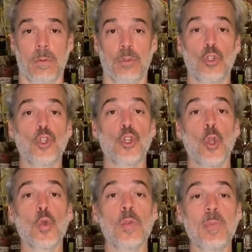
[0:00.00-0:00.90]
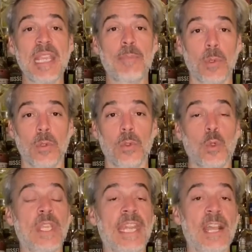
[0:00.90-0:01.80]
to show the people who
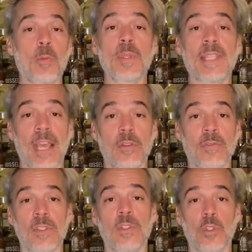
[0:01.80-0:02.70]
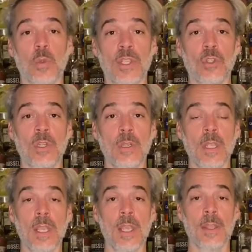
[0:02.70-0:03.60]
can help us out of this situation
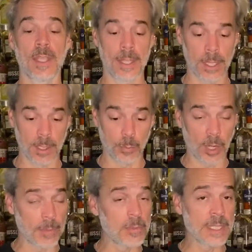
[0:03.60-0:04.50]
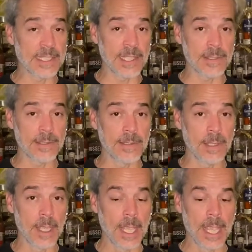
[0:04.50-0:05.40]
that the problem exists,
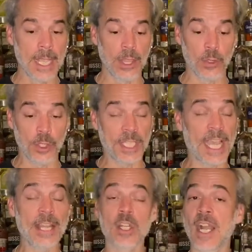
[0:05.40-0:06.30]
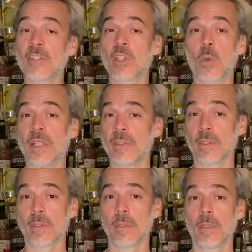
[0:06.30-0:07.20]
there are dire
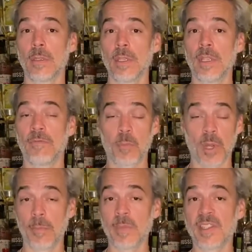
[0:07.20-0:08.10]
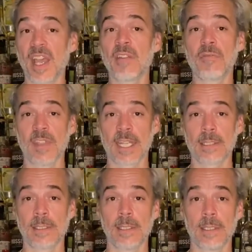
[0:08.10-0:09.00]
consequences if the problem is not
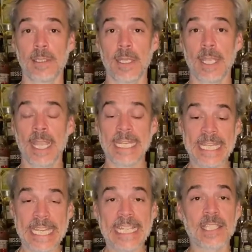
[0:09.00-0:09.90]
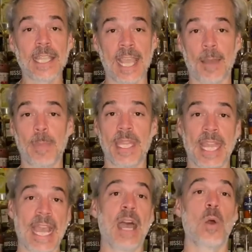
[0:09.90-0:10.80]
fixed, and it needs to happen
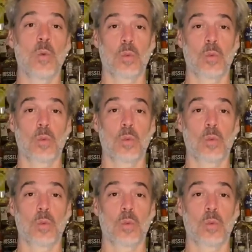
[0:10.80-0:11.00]
now.